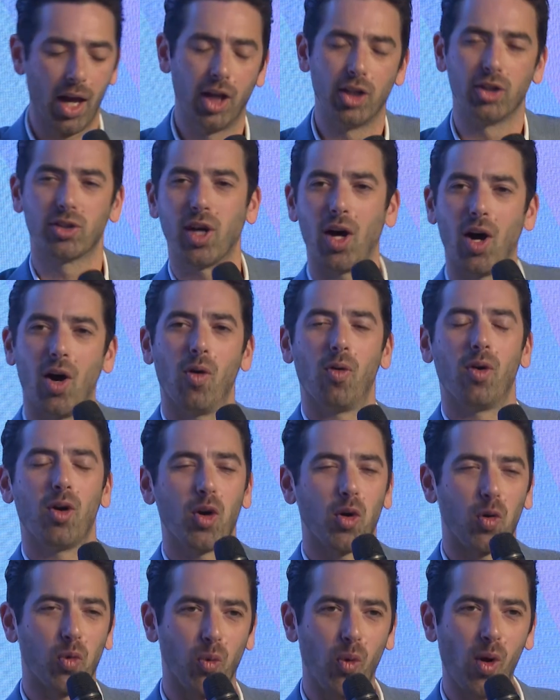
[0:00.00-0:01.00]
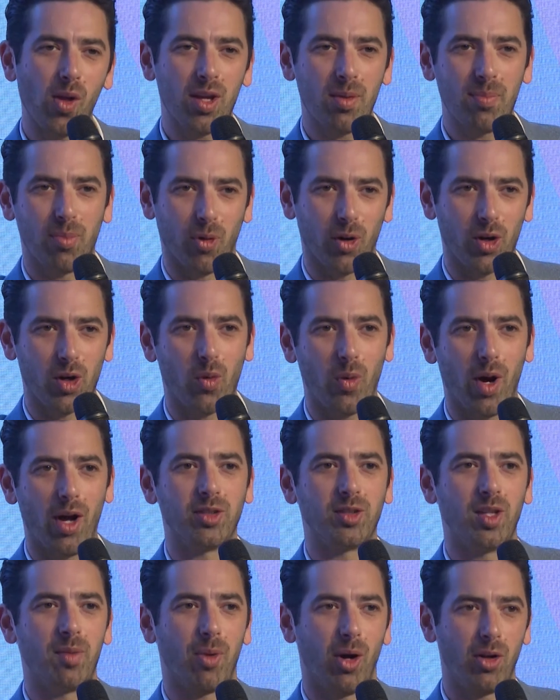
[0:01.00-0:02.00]
So, really important
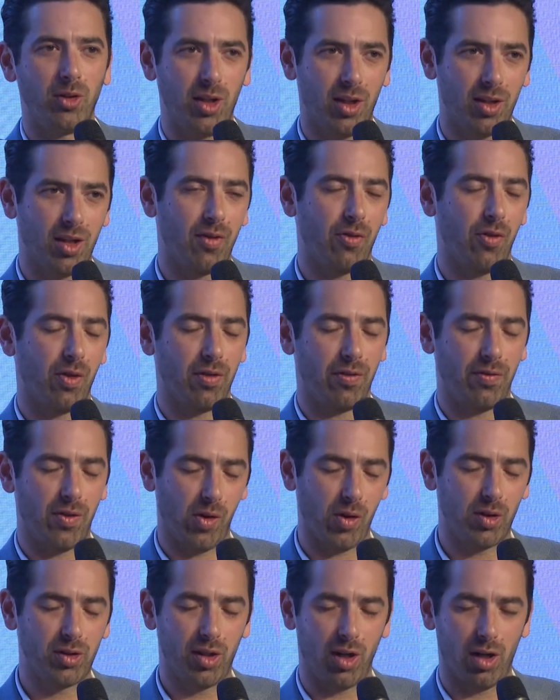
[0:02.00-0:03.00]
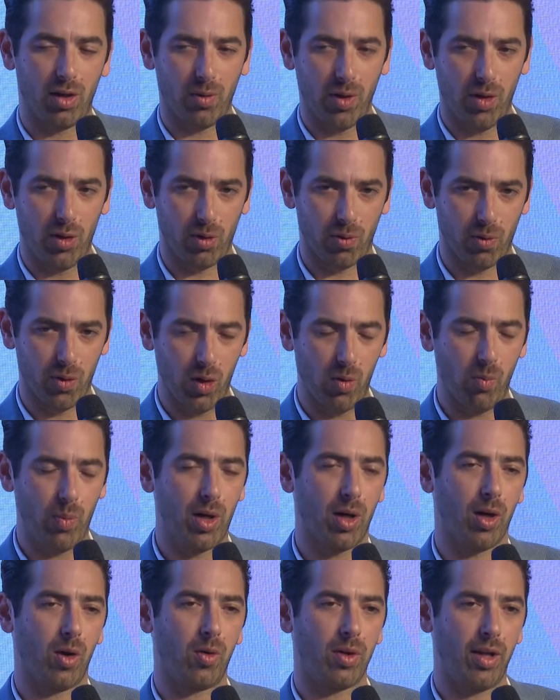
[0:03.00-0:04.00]
question, particularly for the folks that are in the room. We
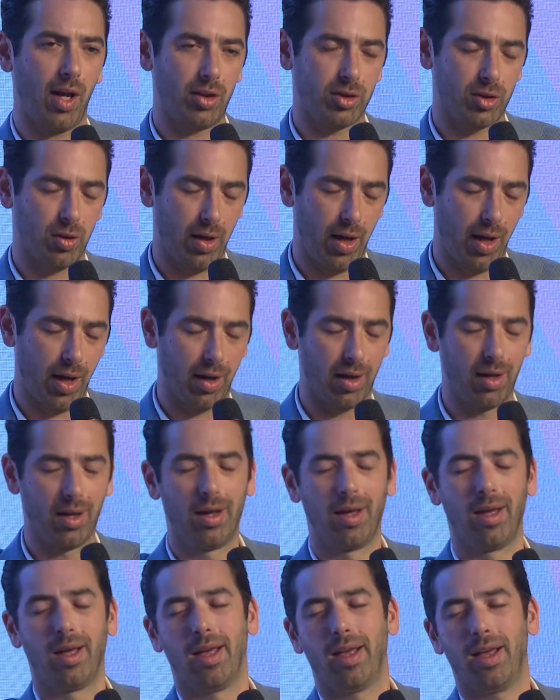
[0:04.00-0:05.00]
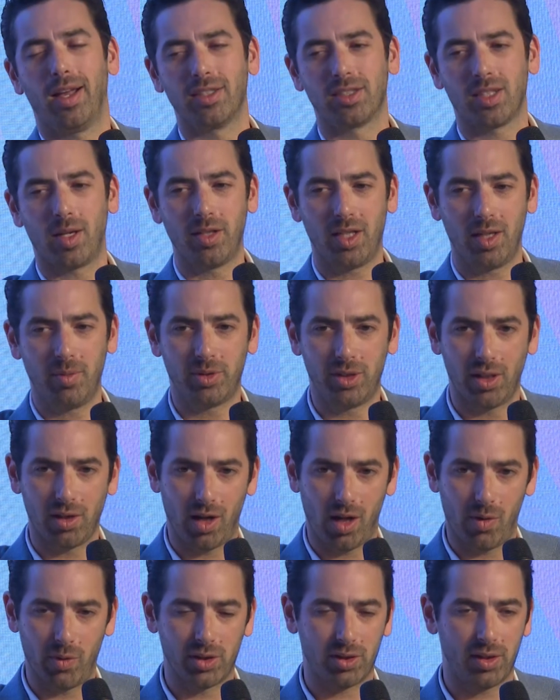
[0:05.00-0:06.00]
heard yesterday, as Sandeep
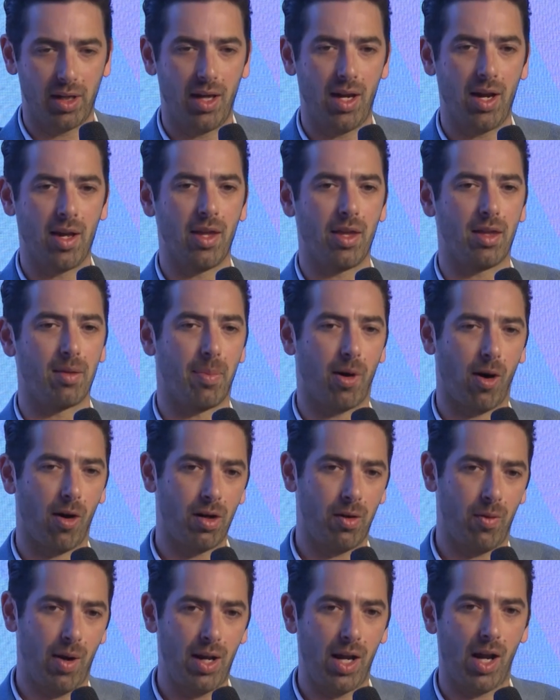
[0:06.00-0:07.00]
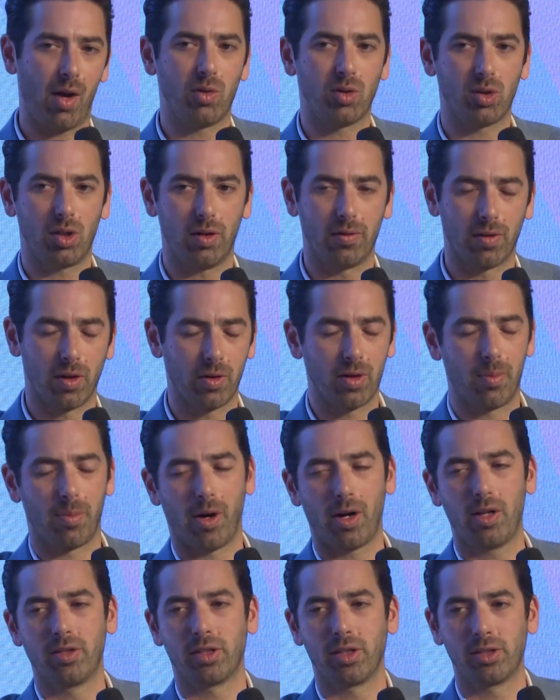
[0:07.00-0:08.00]
Singhal was saying, that the party right now is over, the
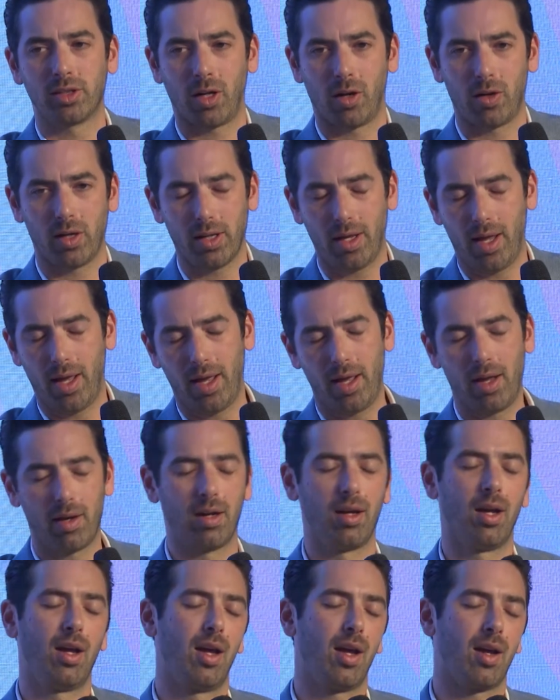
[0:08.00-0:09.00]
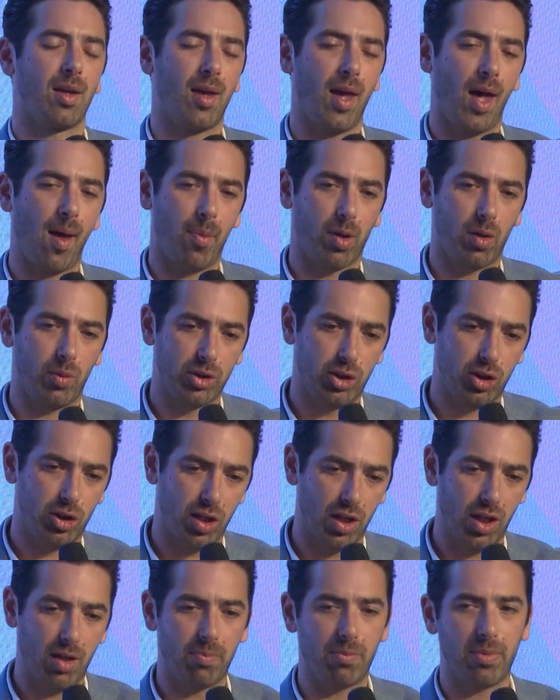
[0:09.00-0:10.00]
party's going to start again. Capital was
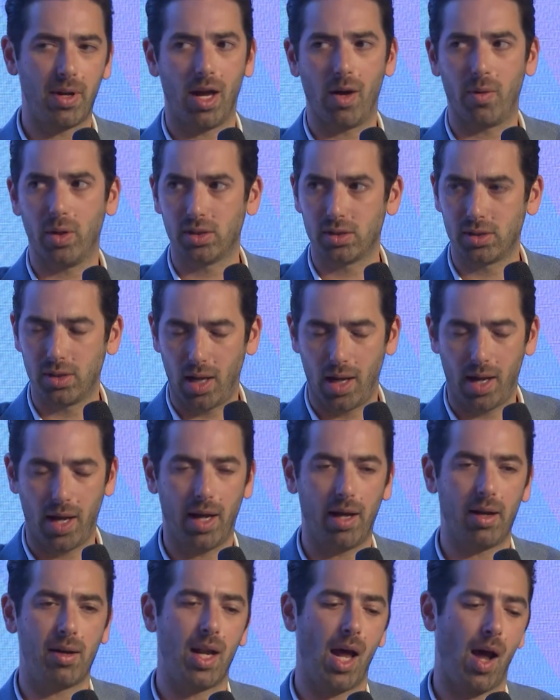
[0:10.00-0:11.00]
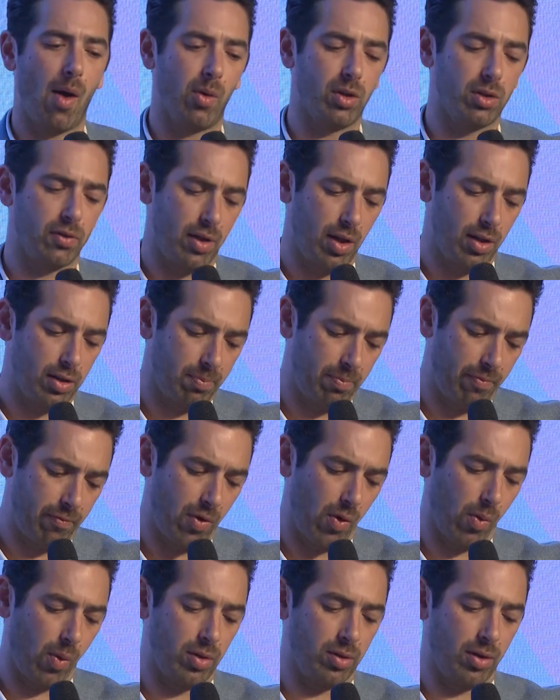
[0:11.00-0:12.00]
cheap, now it's not. Now it's
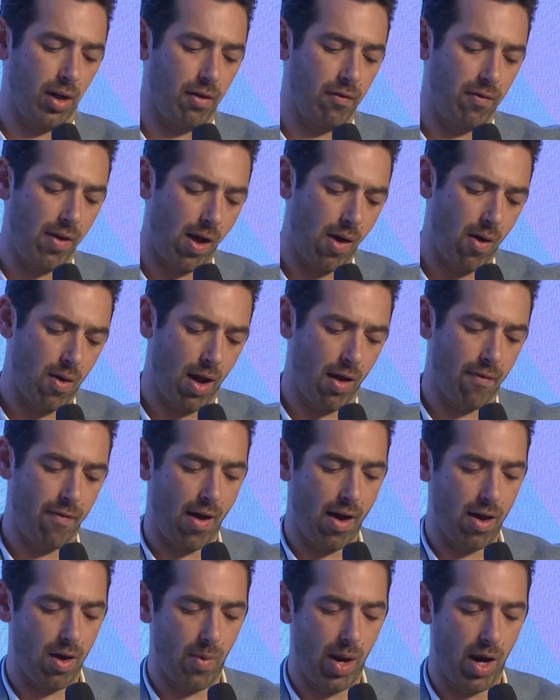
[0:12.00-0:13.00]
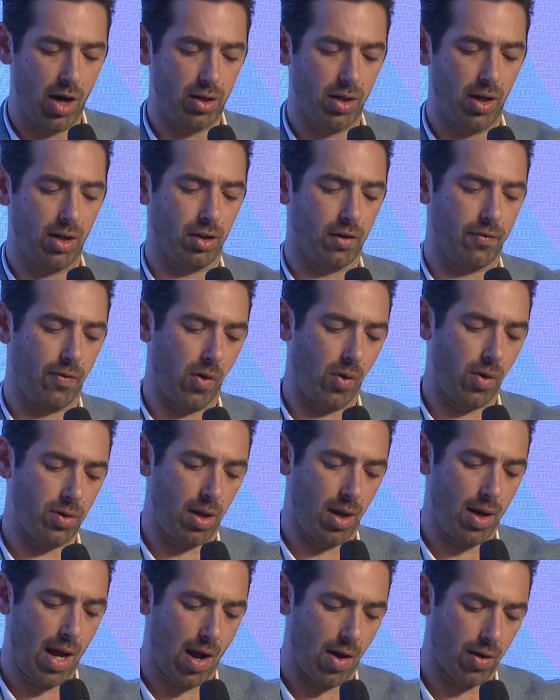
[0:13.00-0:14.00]
focused on value, not valuation. It's a focus
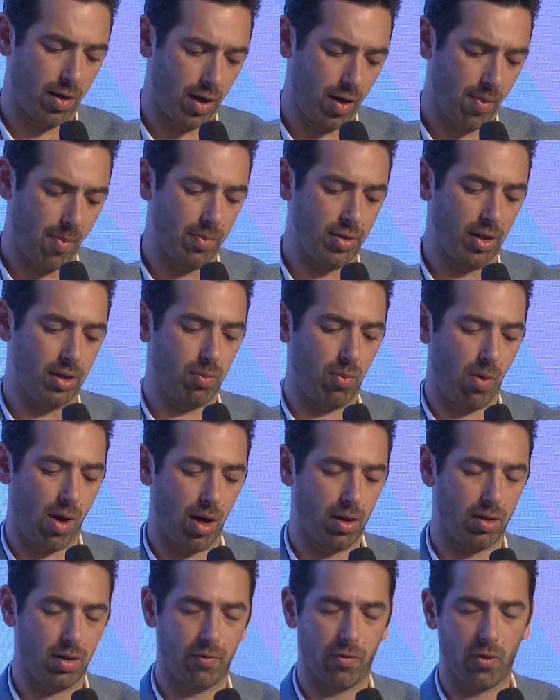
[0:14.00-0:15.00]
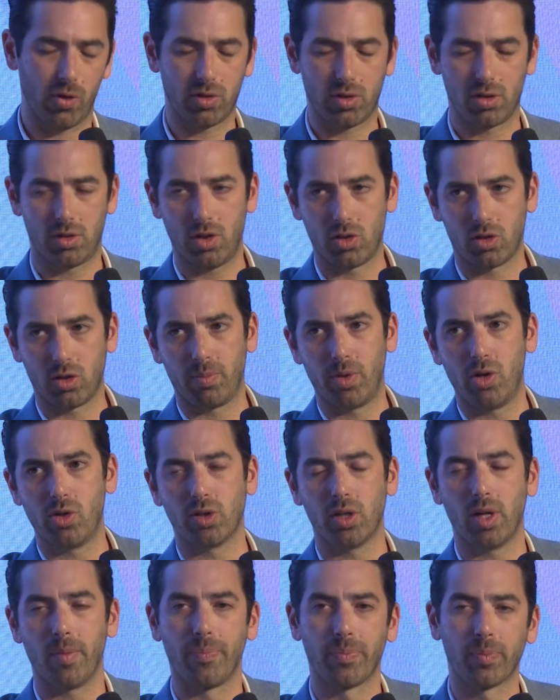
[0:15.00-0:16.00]
on outcomes, it's product versus
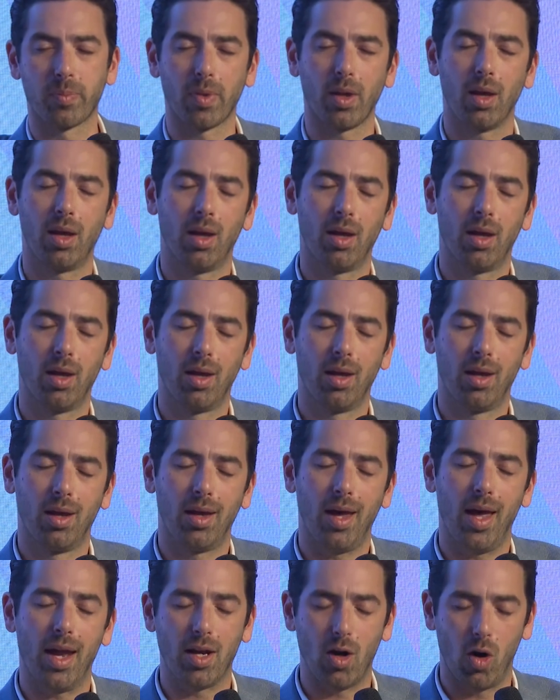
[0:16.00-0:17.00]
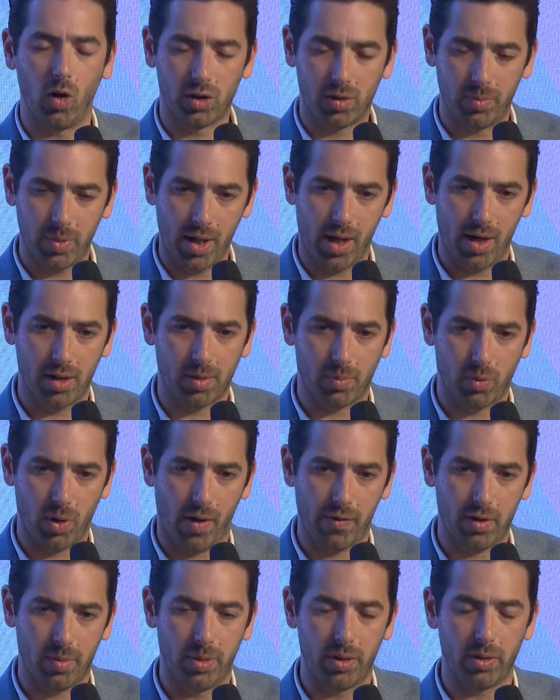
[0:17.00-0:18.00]
distribution, and ultimately getting to
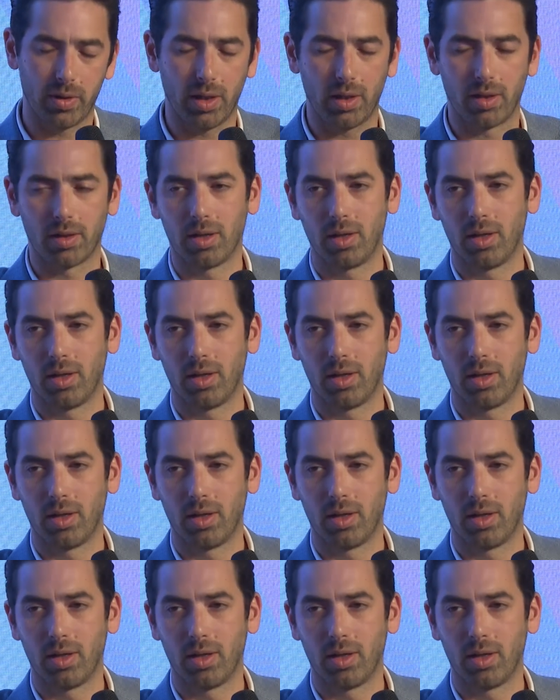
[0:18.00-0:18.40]
profitability.